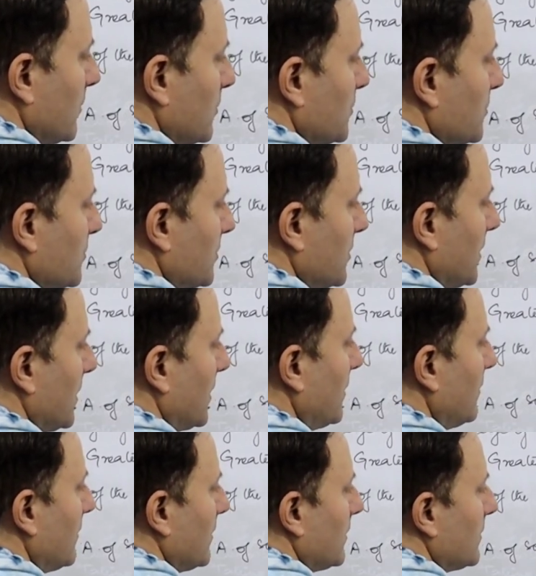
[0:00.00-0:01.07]

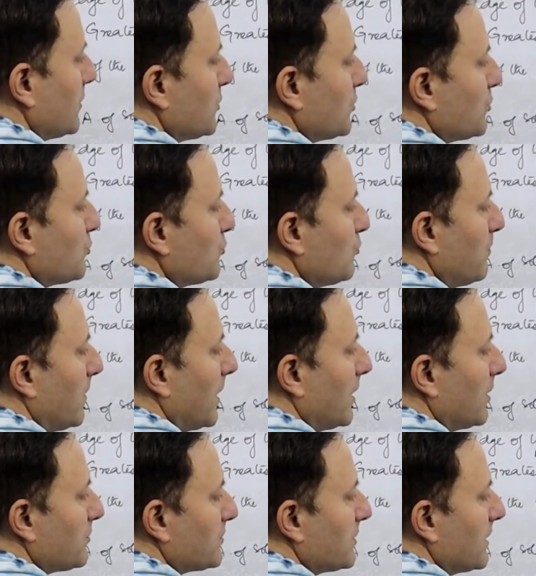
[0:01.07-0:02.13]
square. This is 2 pi
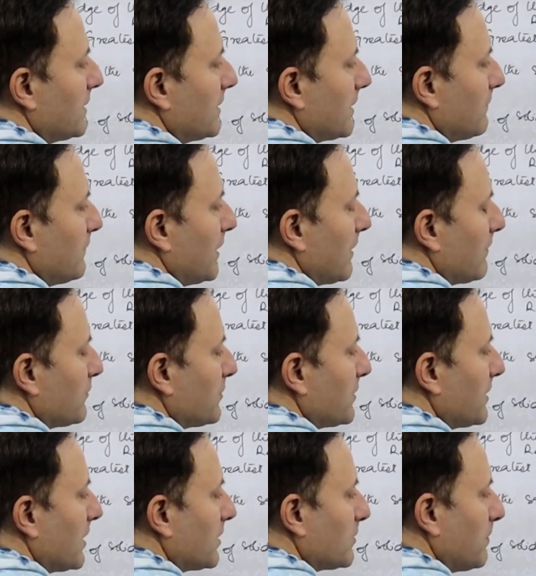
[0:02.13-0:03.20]
r square, then we have to
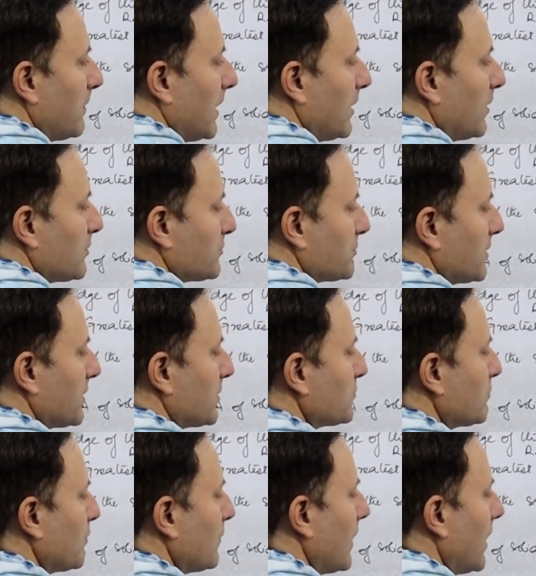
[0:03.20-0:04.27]
deduct pi r square.
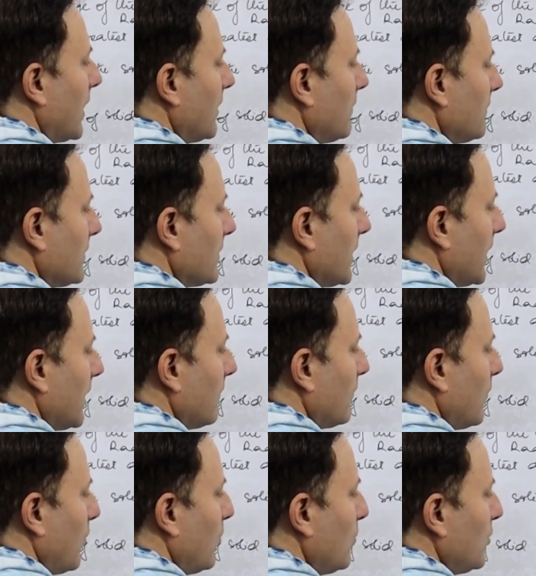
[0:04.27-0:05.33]
So I will
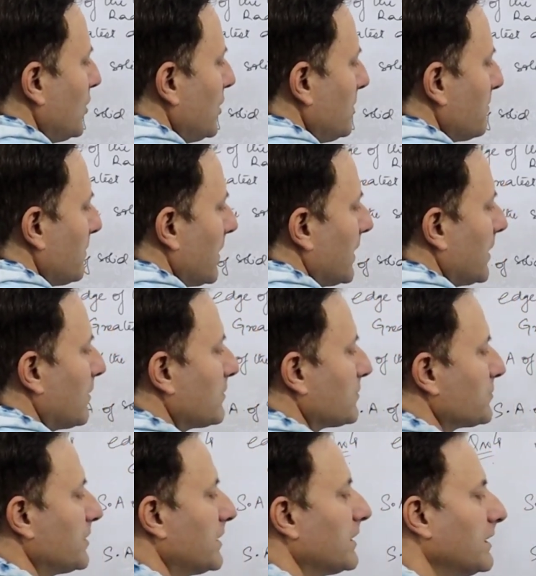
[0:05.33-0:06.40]
have only pi r
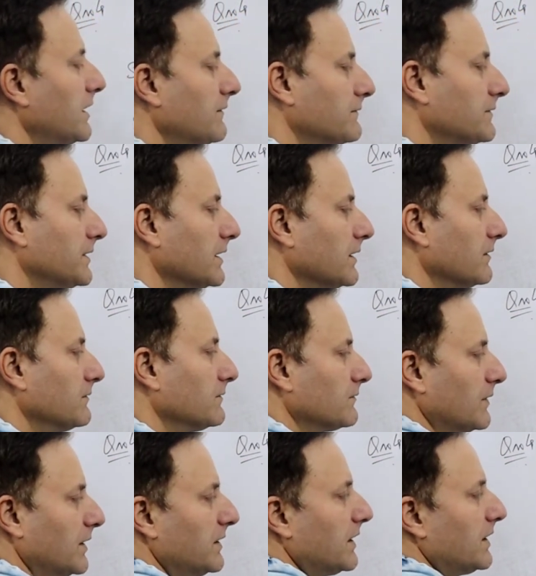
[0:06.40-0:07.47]
square left here.
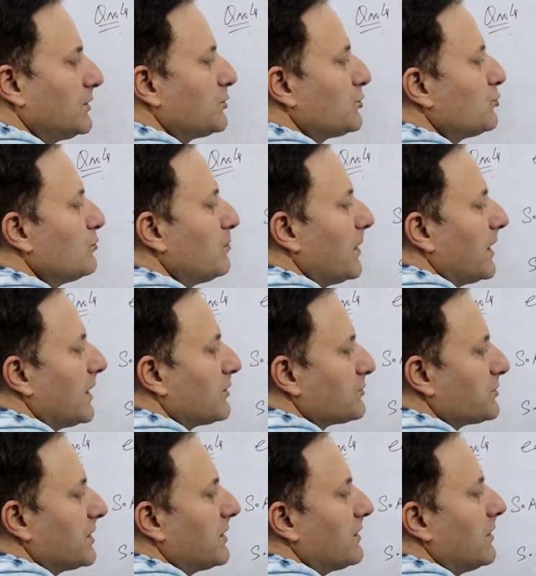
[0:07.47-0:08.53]
Right guys, 2 pi r
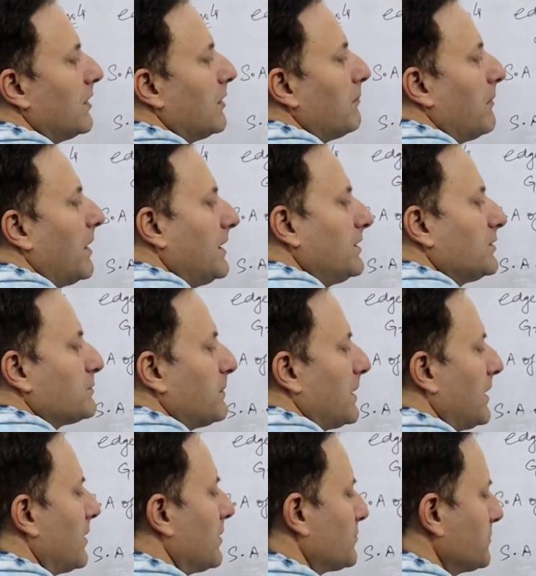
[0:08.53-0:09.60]
square minus
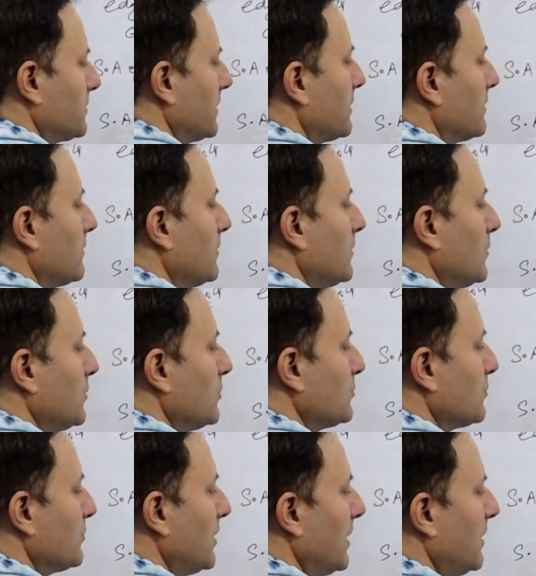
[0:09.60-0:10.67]
pi r square.
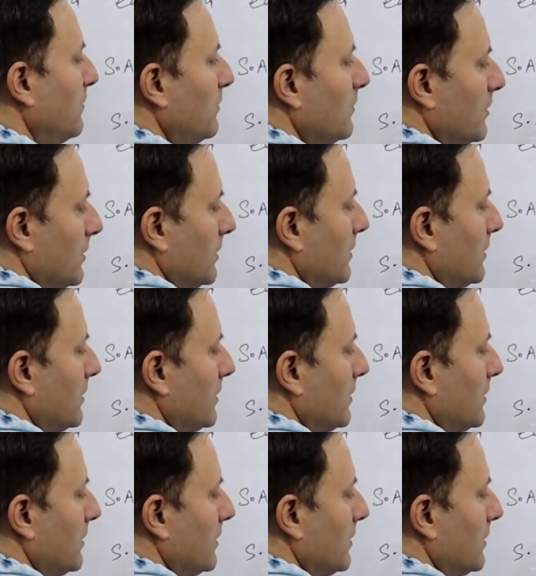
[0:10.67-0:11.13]
So now